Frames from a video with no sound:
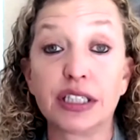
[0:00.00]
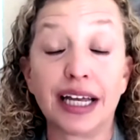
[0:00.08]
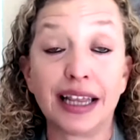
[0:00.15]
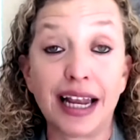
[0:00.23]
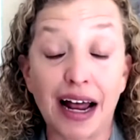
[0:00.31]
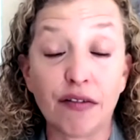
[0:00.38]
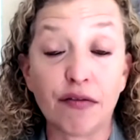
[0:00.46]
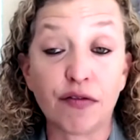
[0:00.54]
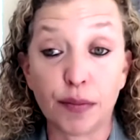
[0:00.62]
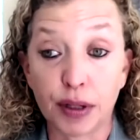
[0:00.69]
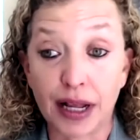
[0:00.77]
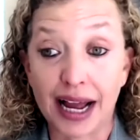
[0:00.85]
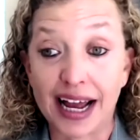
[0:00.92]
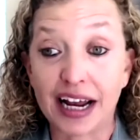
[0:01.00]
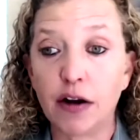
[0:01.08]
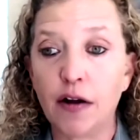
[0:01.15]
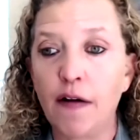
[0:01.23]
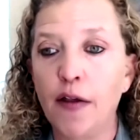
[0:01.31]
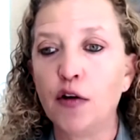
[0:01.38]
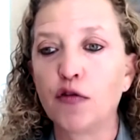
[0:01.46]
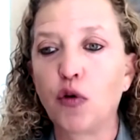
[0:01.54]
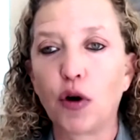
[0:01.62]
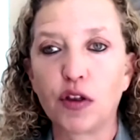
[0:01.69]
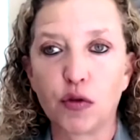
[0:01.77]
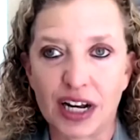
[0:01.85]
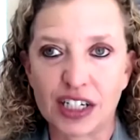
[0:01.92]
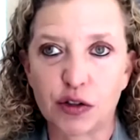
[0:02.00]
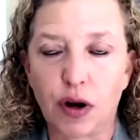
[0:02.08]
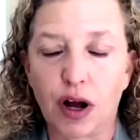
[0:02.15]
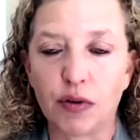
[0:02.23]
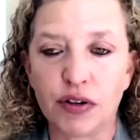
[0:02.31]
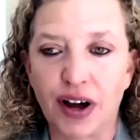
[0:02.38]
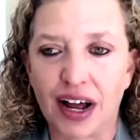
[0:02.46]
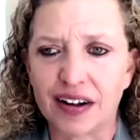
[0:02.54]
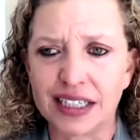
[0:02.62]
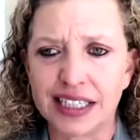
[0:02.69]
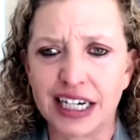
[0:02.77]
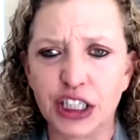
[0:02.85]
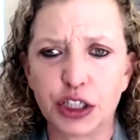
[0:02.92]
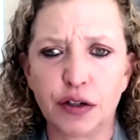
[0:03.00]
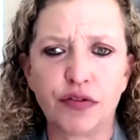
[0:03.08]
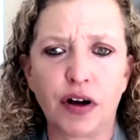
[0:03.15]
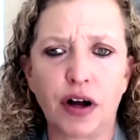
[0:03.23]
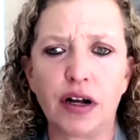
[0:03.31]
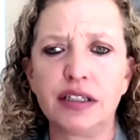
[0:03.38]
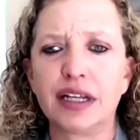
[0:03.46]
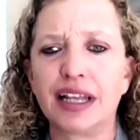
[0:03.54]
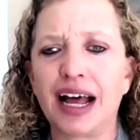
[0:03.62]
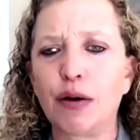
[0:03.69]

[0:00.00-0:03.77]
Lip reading: in that plan for the Restaurant Revitalization Fund.